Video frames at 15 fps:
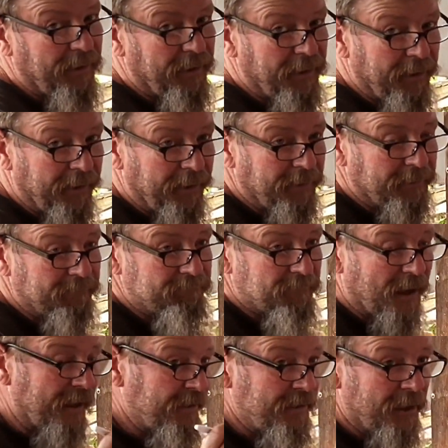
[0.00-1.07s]
And
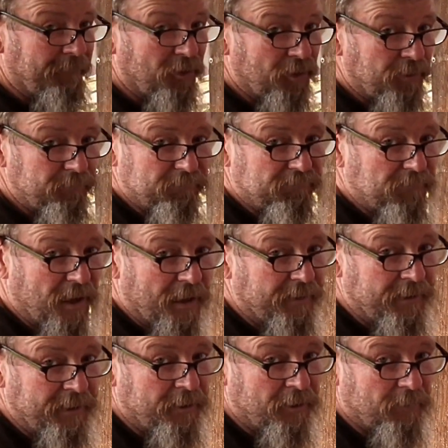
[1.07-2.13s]
I'd never
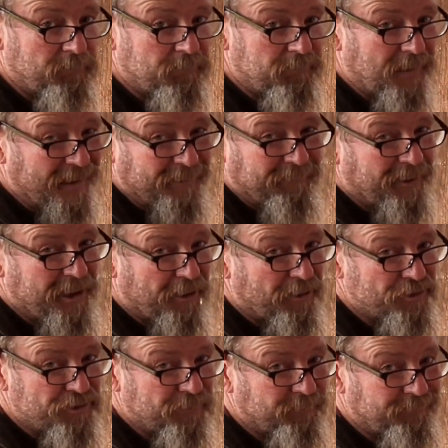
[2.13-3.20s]
gotten I'd
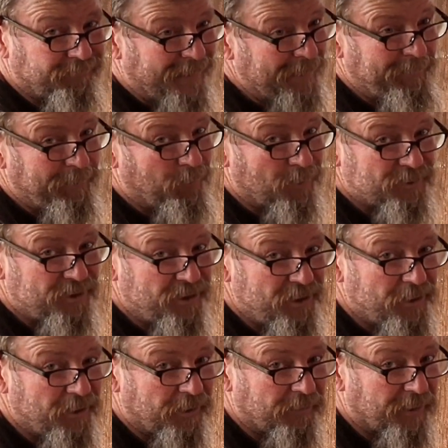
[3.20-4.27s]
re-arch them maybe once a
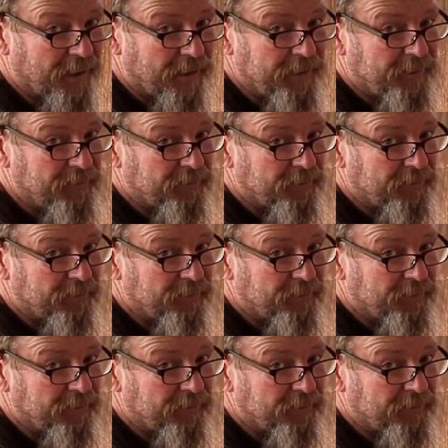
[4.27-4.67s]
year, right?